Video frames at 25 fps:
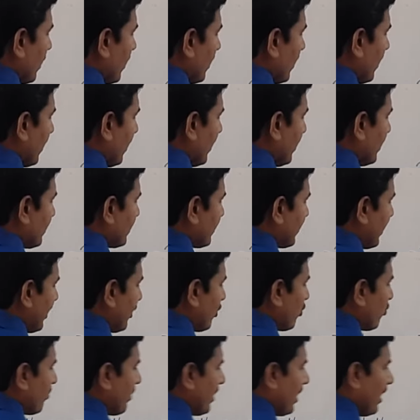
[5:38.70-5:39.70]
It is said
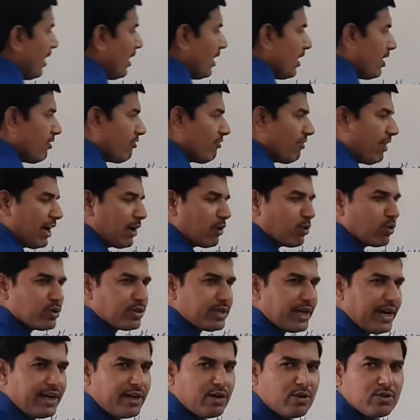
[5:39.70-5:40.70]
to be
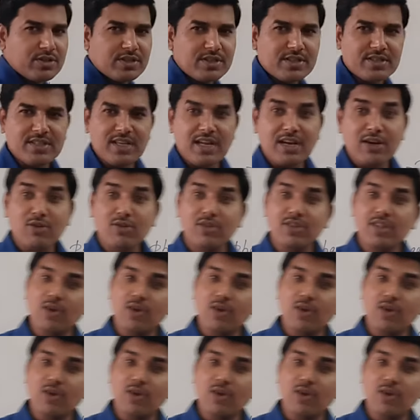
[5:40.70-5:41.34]
phagocytosis. Then the